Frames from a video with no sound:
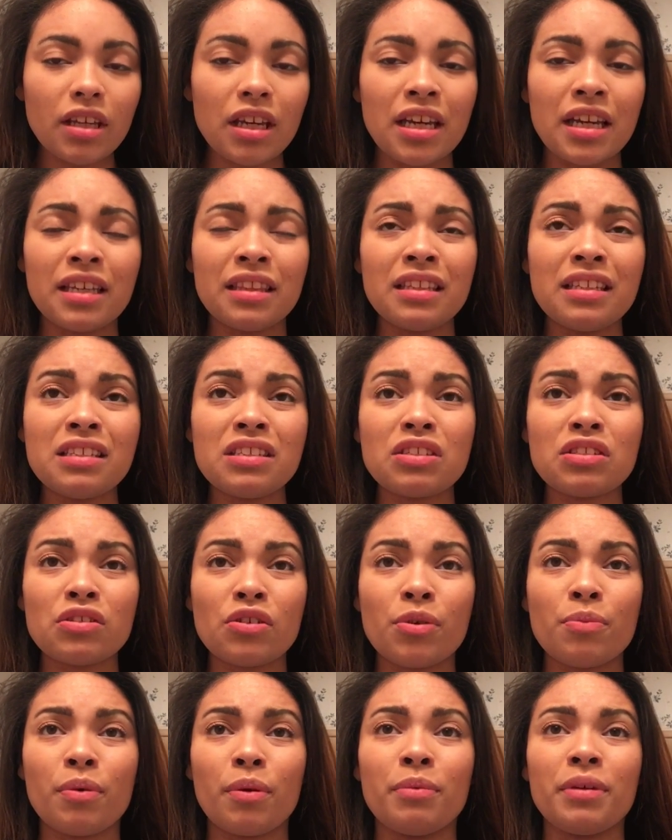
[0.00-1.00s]
And these
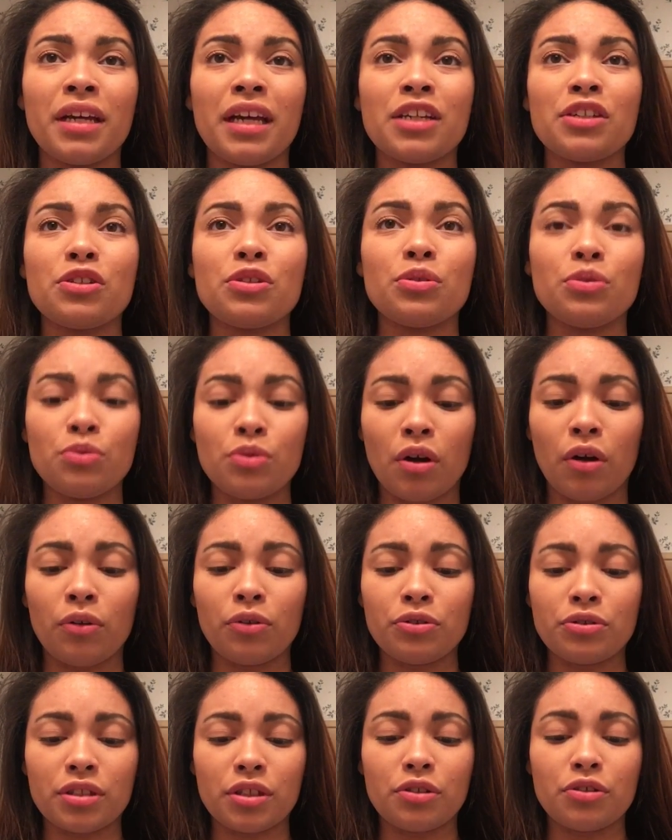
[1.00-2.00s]
start probably at
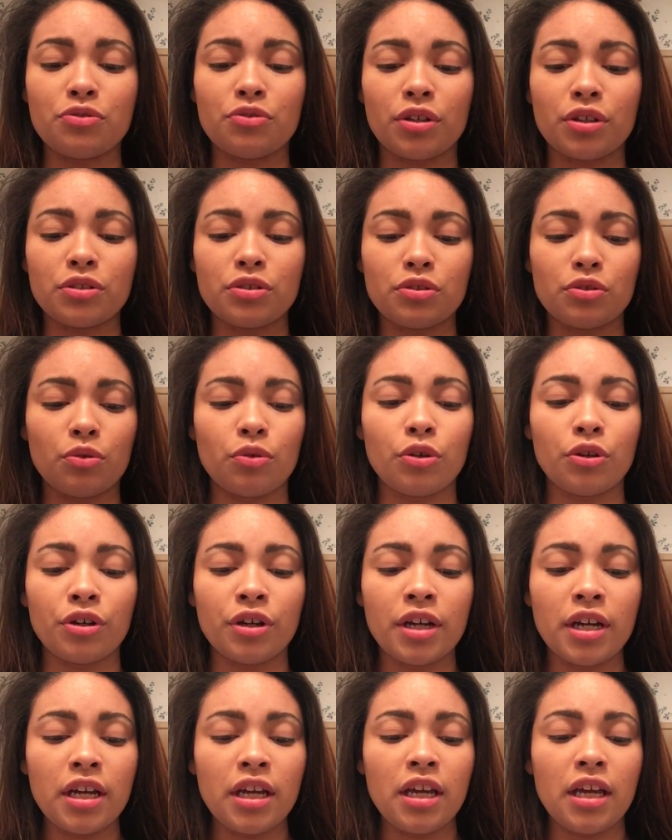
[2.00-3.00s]
$2 at the drugstore
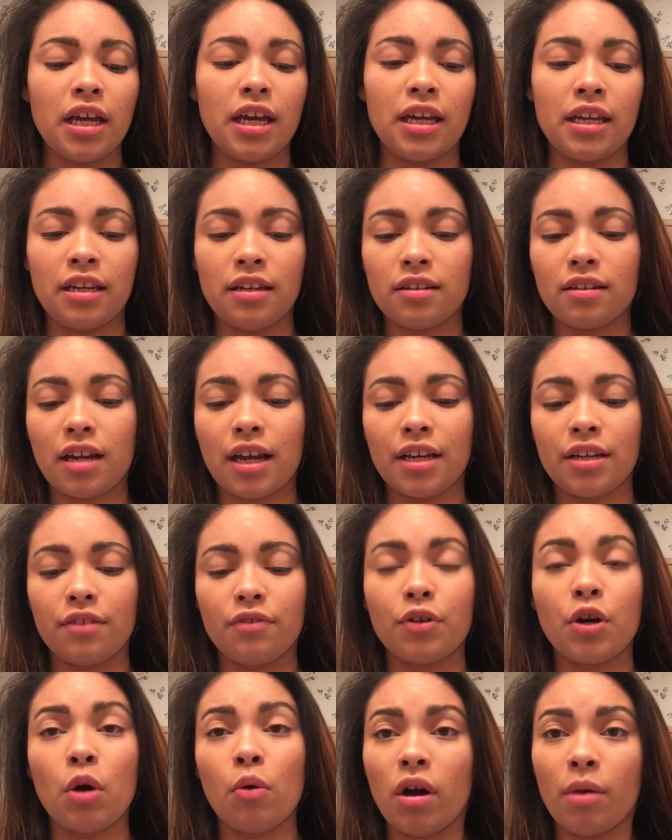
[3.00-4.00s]
and kind of
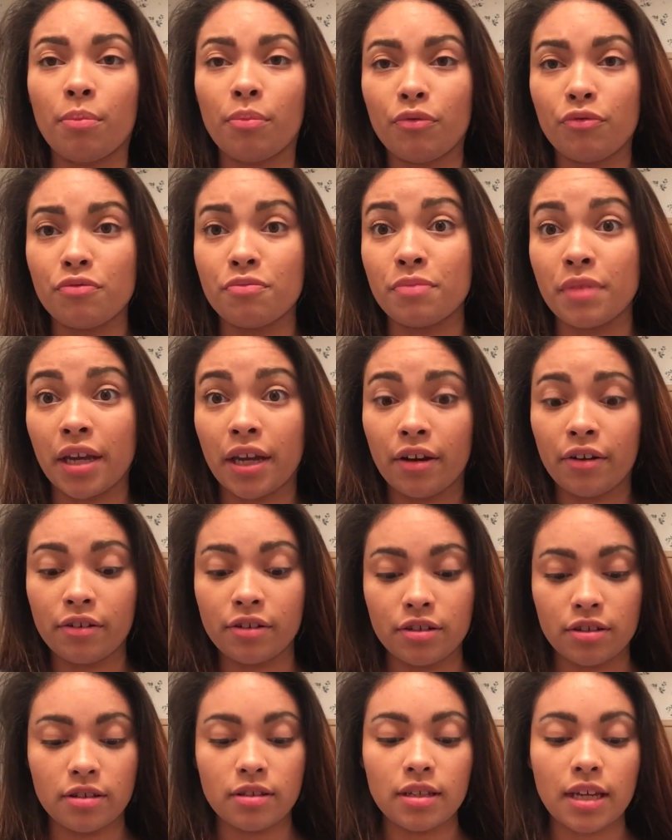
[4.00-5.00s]
go up from there. It
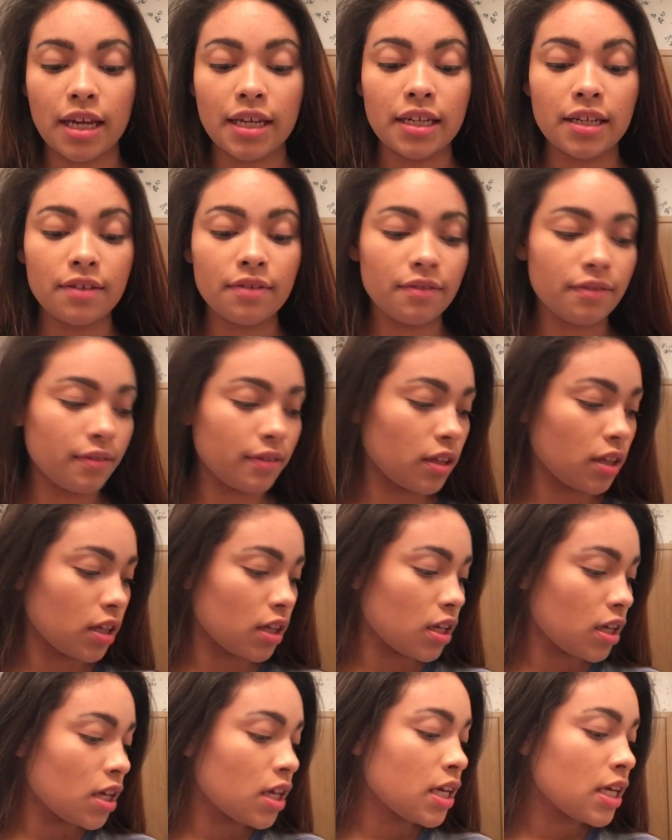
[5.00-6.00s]
just kind of
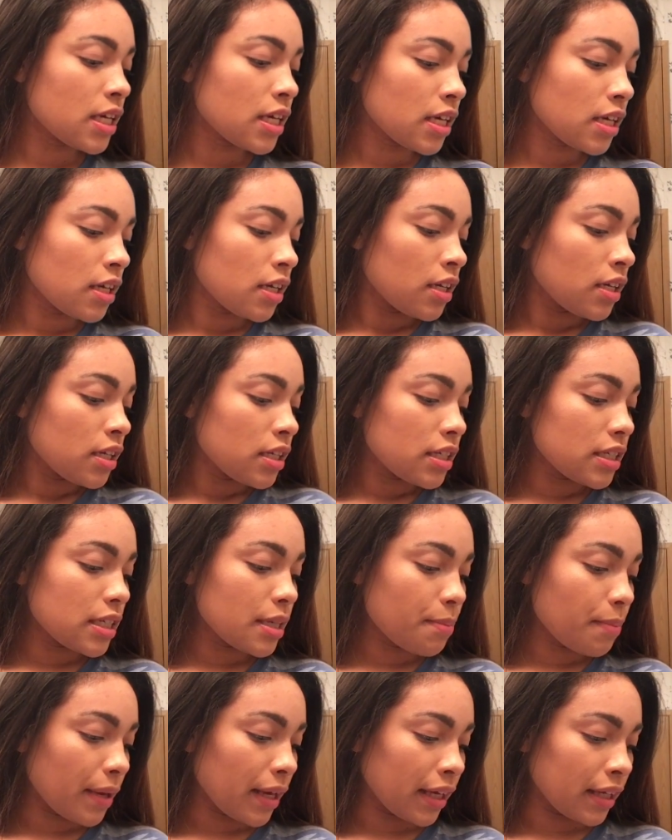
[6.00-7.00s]

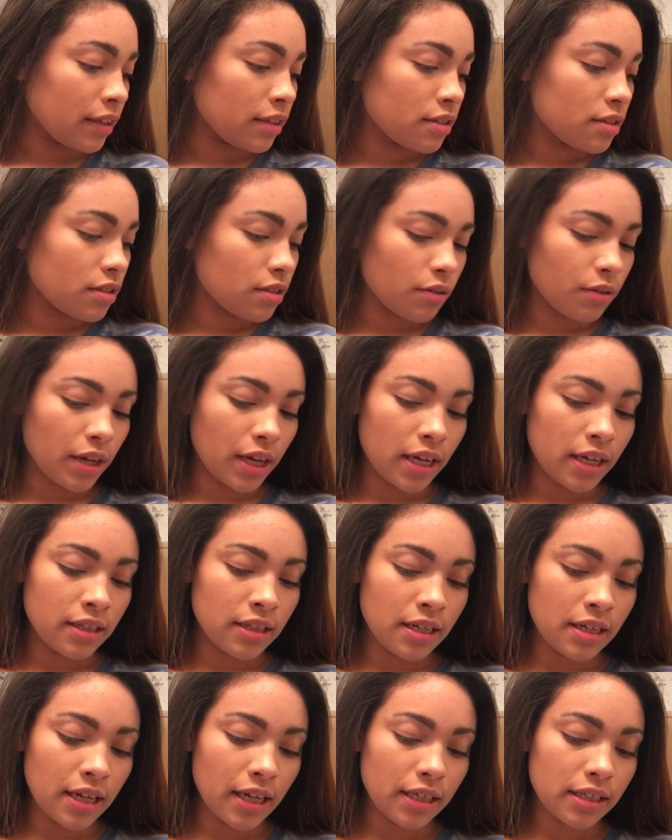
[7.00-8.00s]
depends. Okay, and
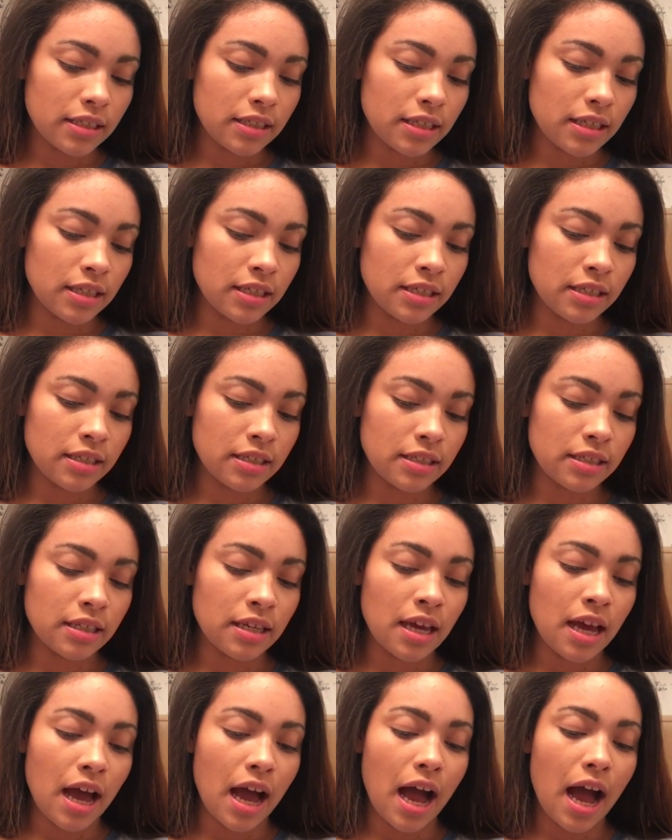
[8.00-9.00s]
the next is
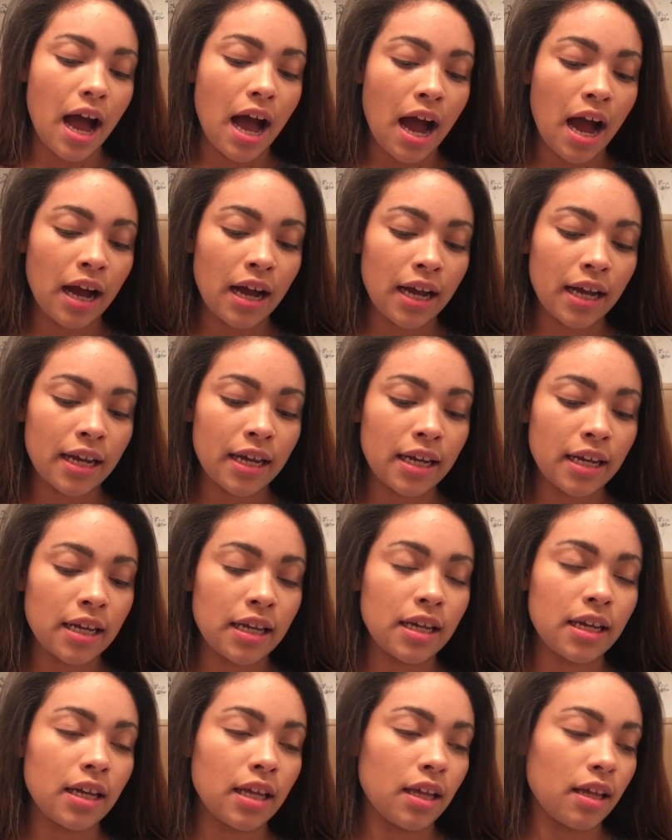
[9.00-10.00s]

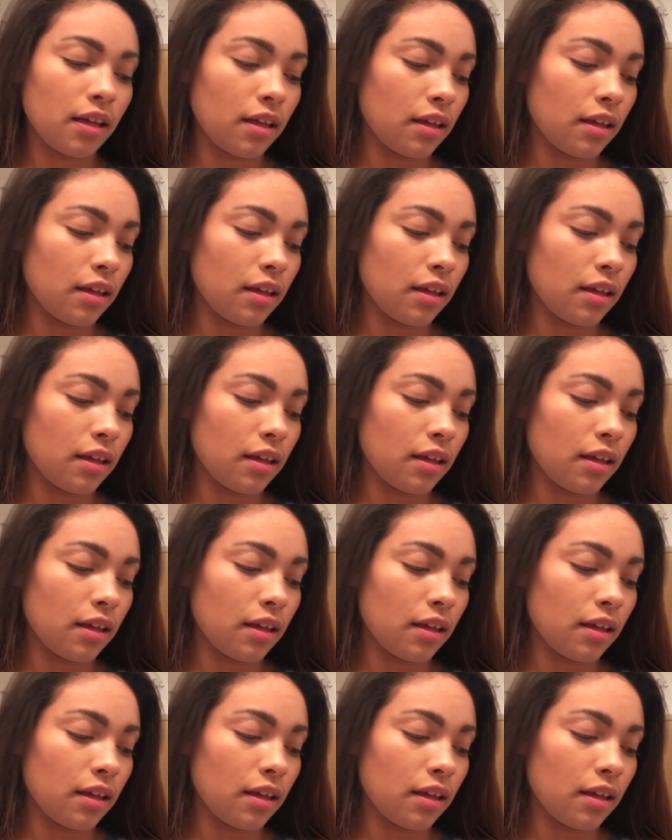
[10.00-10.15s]
eyeliner.